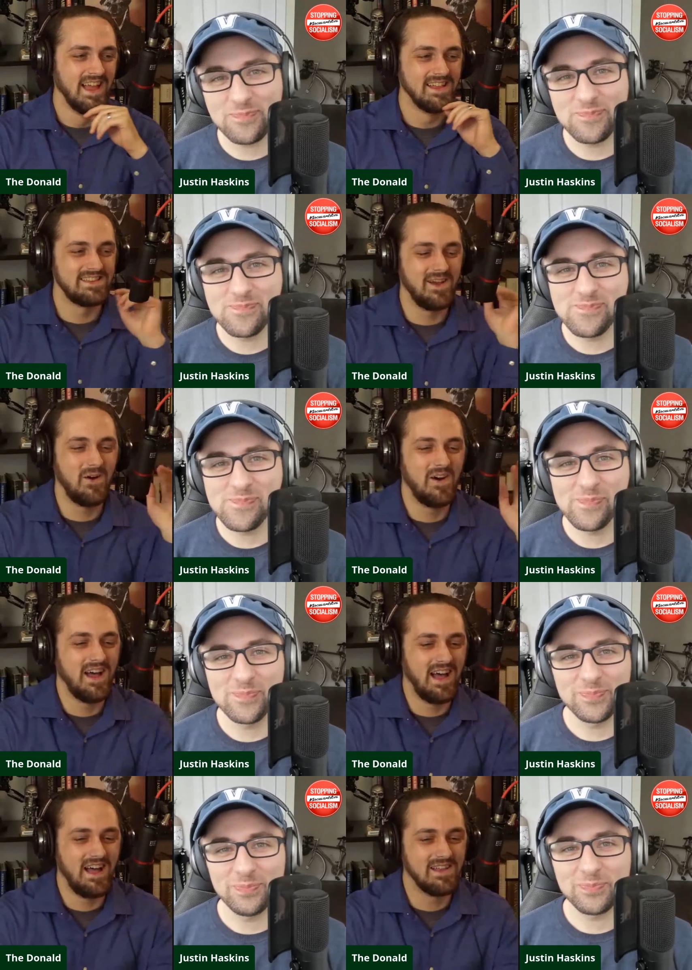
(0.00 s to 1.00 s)
Speaker 1: So,
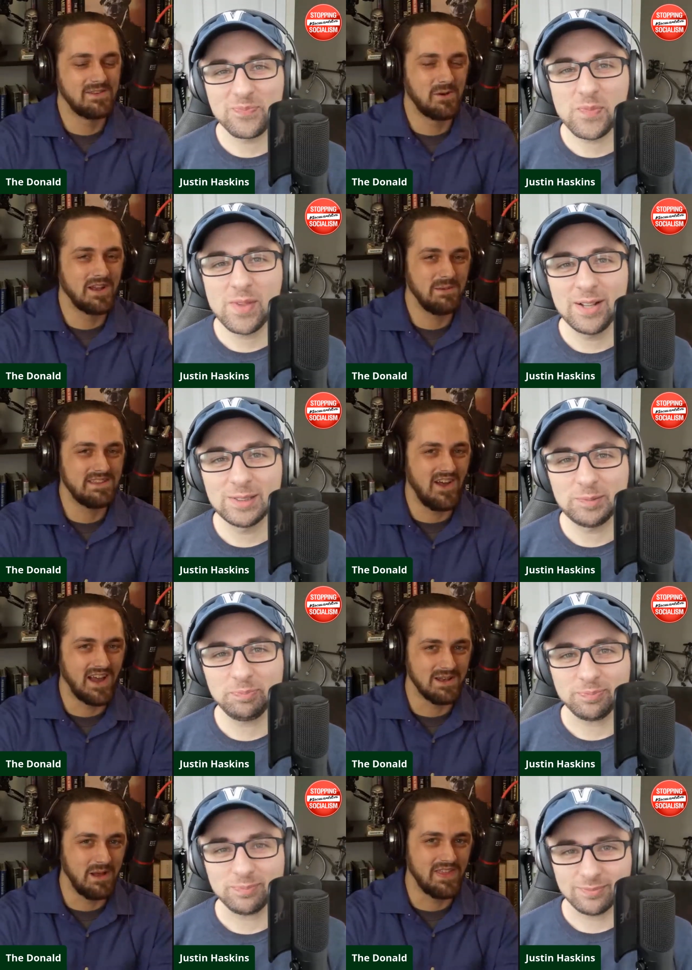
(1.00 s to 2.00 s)
uh, so we're going to be
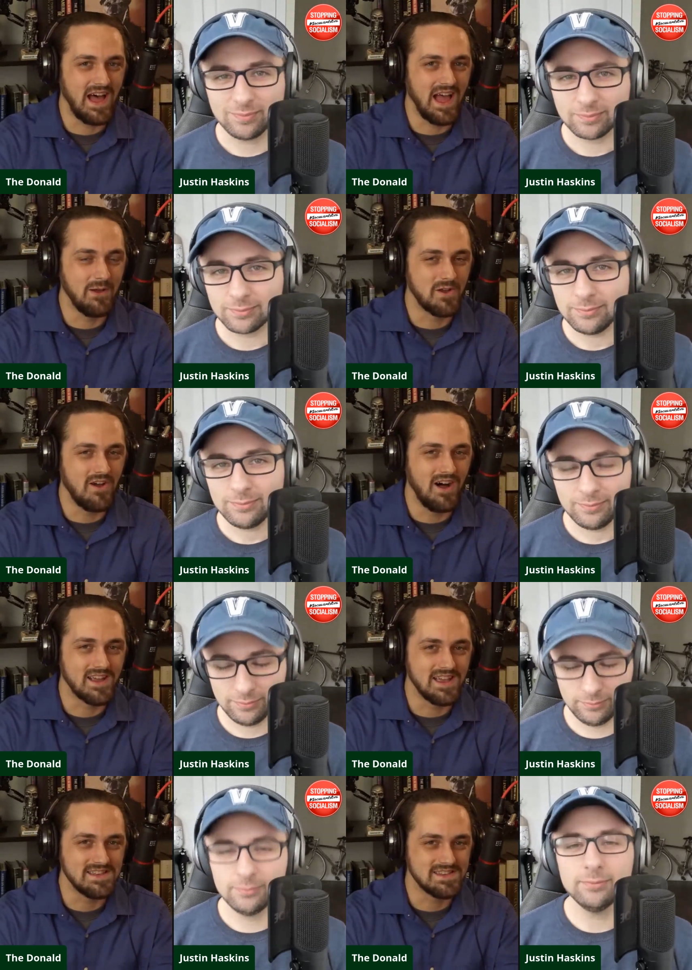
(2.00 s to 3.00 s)
talking about the Iowa
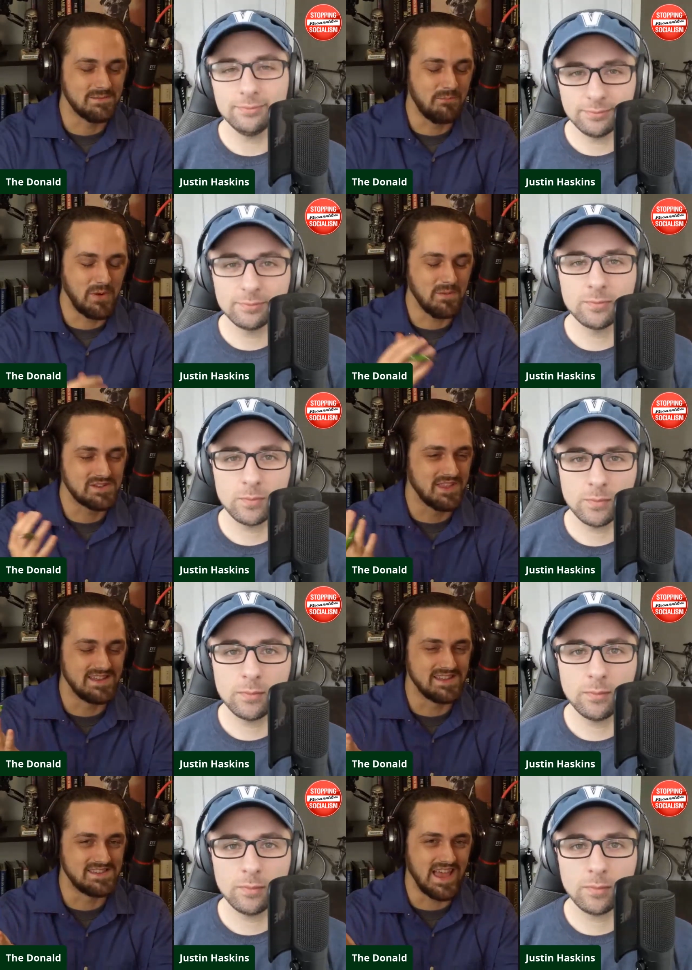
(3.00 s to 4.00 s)
caucus and pretty much
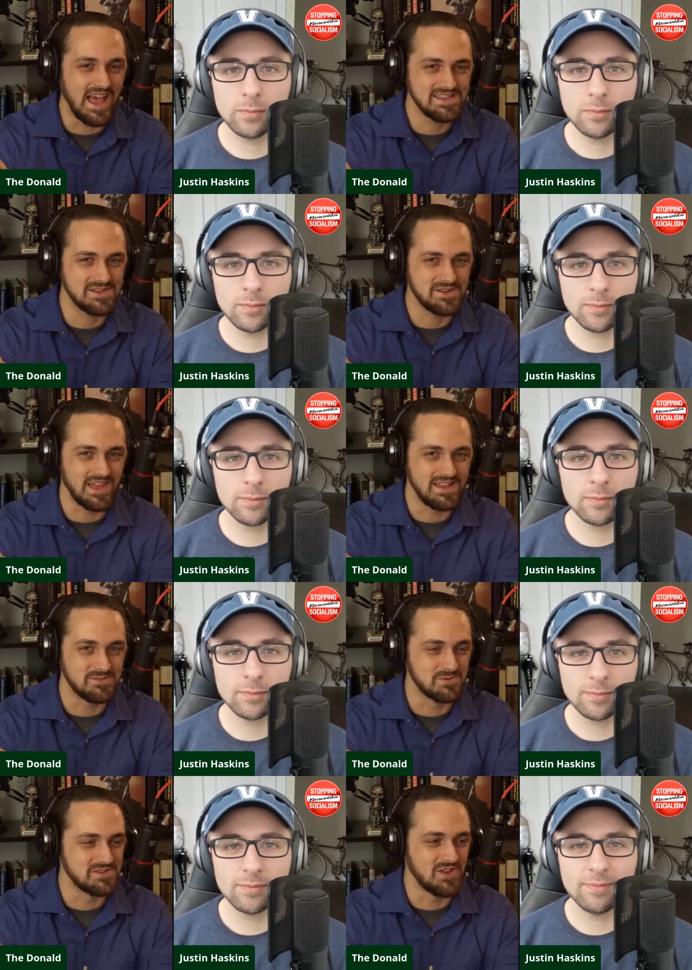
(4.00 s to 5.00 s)
the disaster that
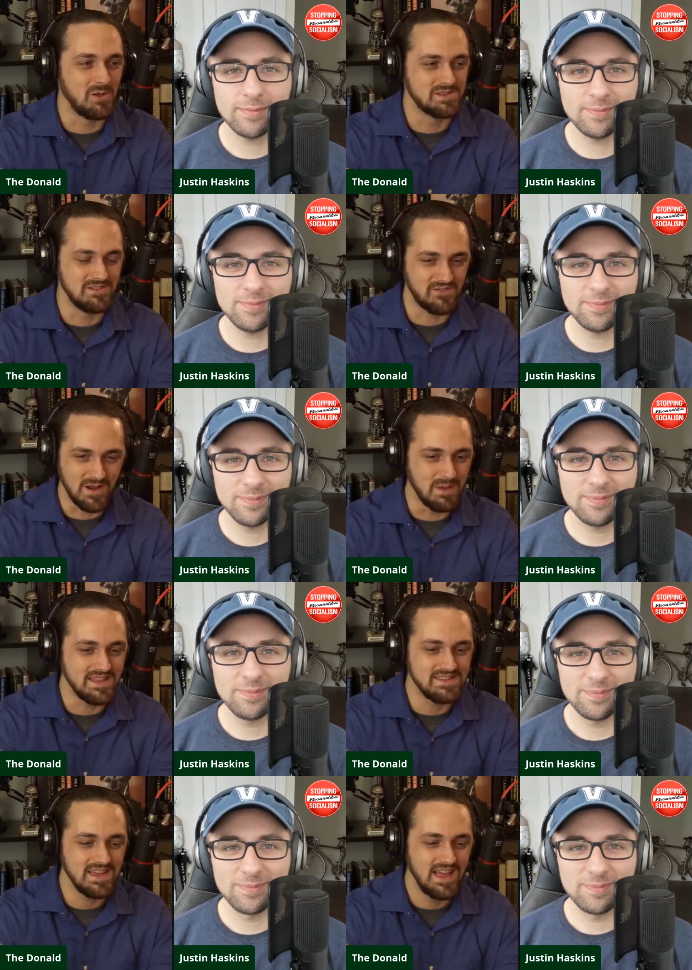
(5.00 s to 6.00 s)
has resulted from
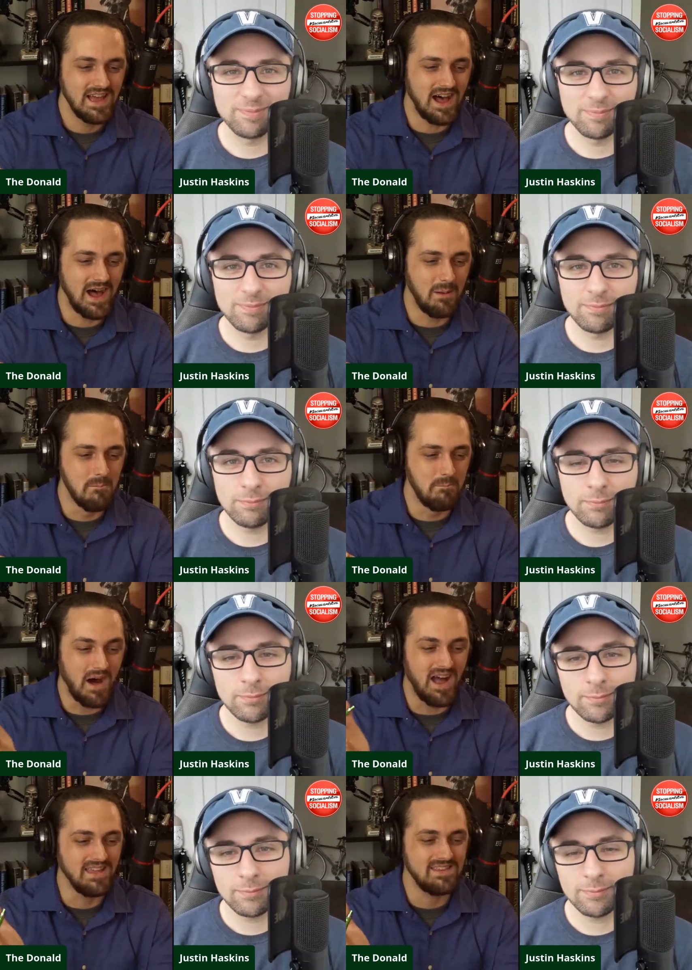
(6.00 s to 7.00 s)
it. Um,
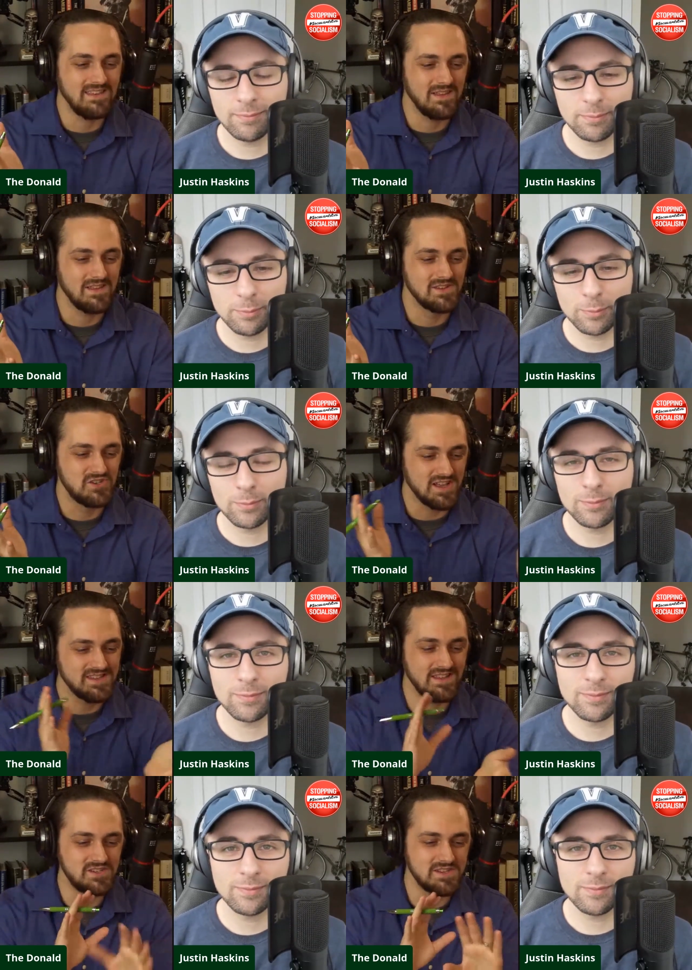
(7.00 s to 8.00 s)
but
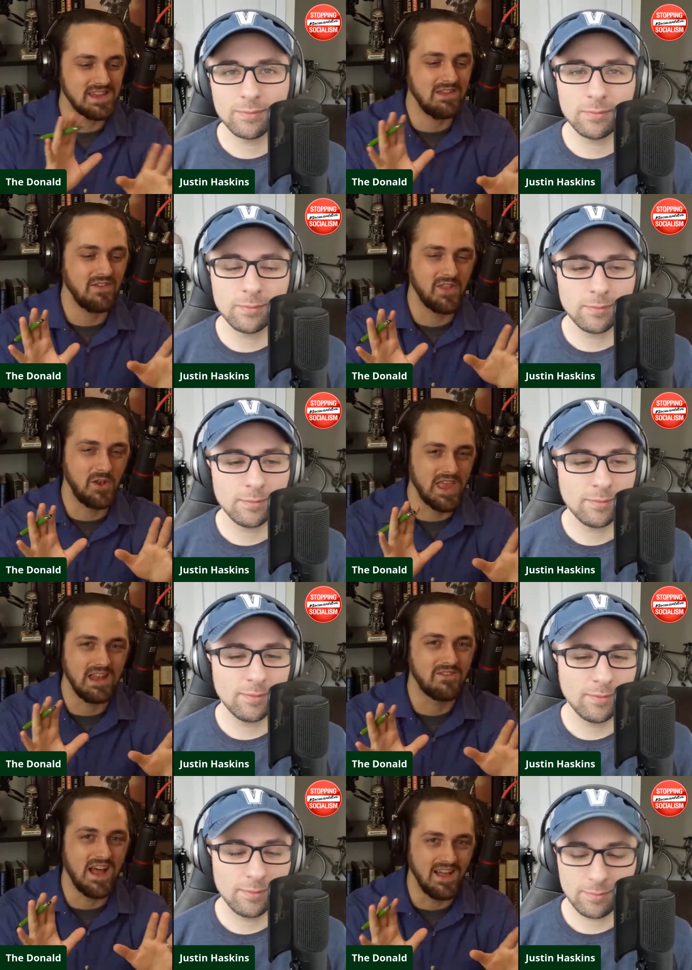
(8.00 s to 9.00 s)
just just to give a little
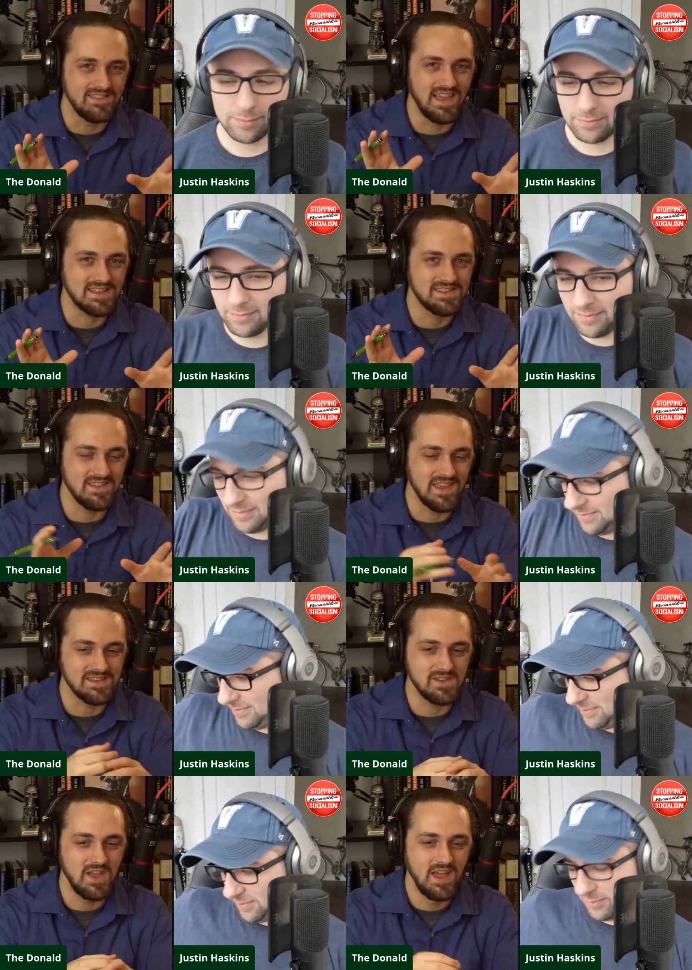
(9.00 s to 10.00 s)
kind of context to
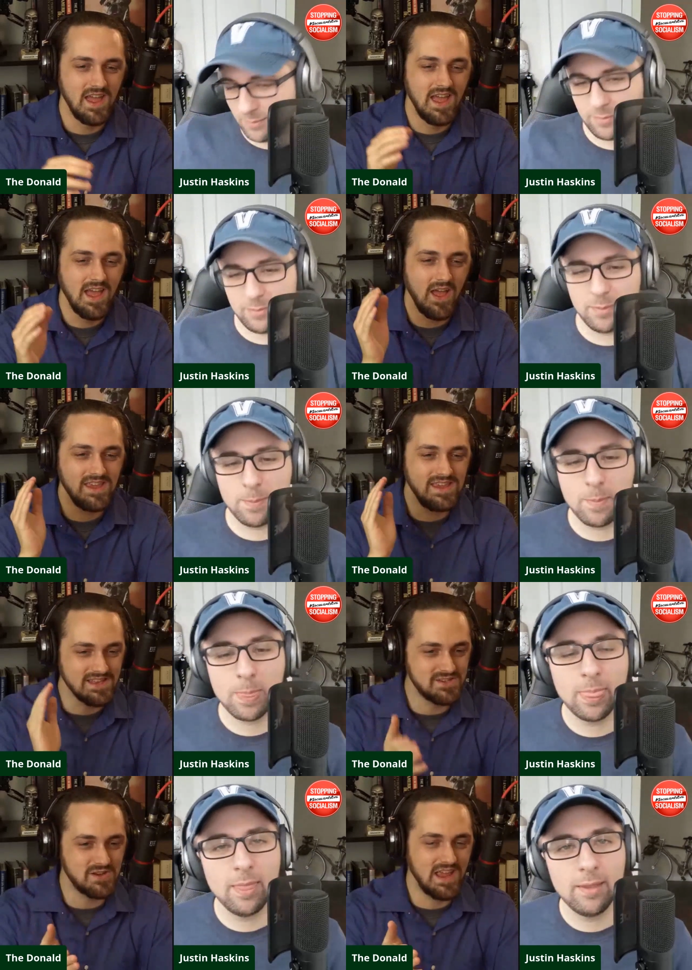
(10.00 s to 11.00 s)
this
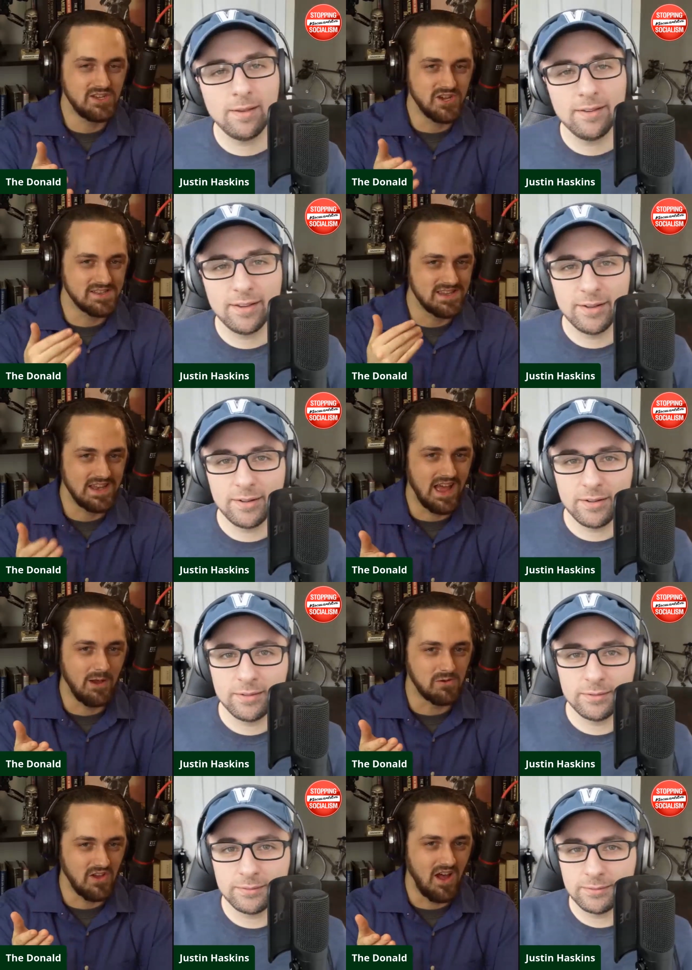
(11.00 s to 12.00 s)
yesterday Justin and
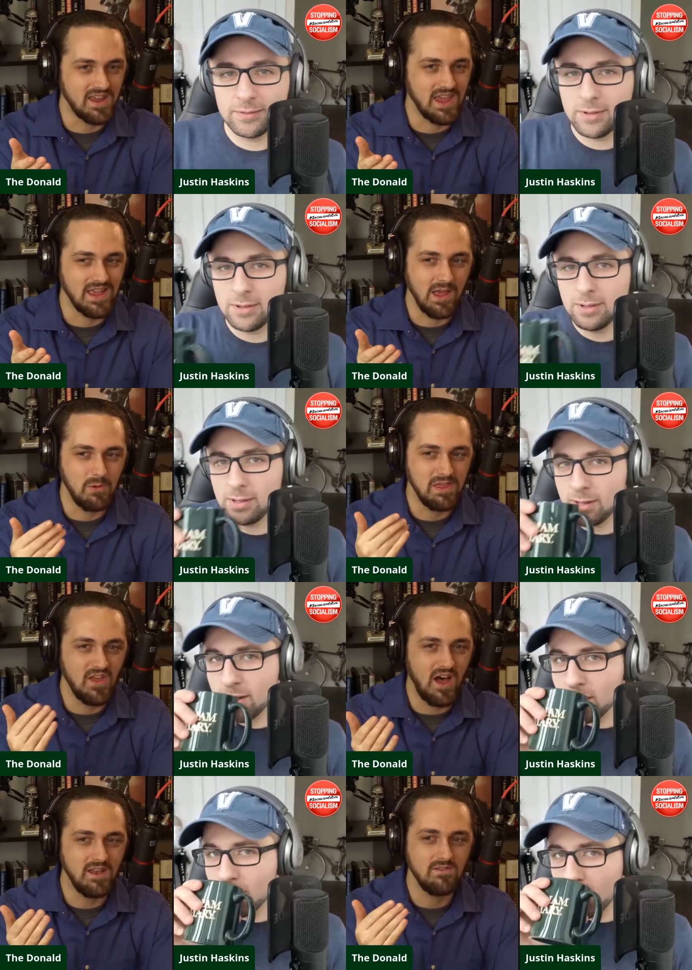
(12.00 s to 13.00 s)
I were talking, and we
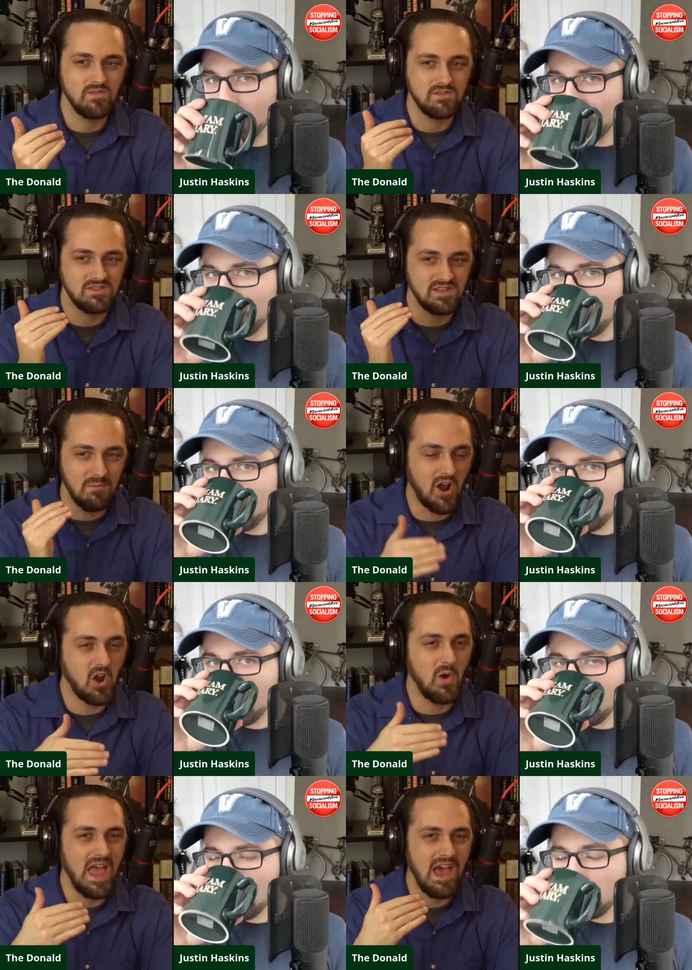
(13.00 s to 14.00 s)
thought
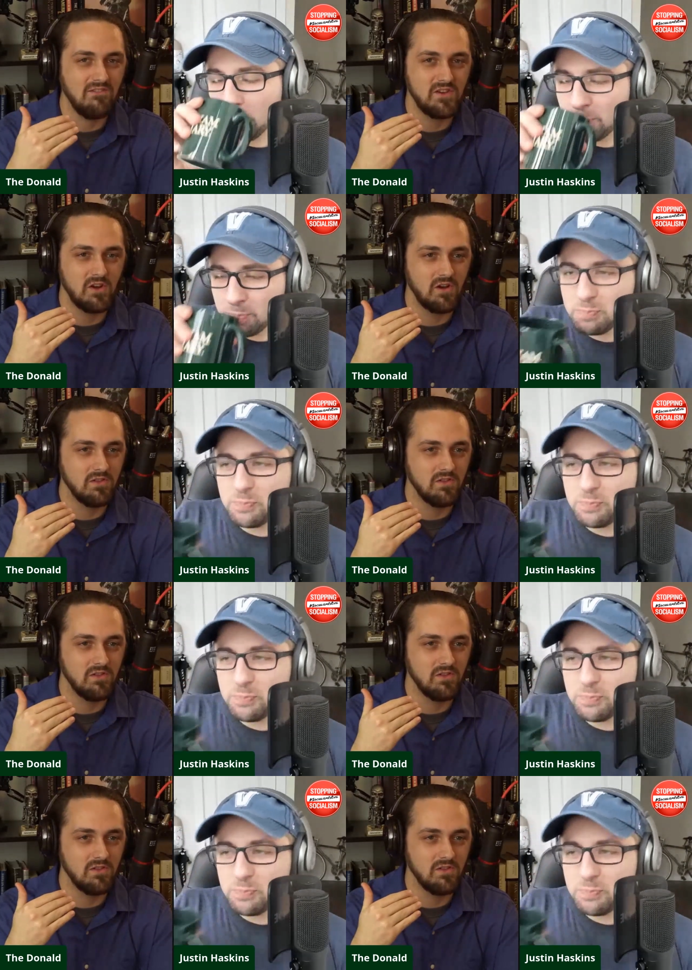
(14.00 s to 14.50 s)
tomorrow after